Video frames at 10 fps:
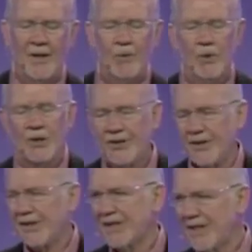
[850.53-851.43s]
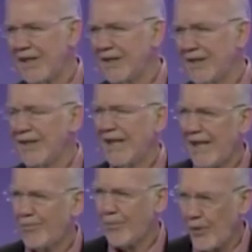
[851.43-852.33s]
will succeed
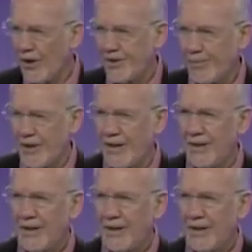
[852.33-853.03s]
and prosper.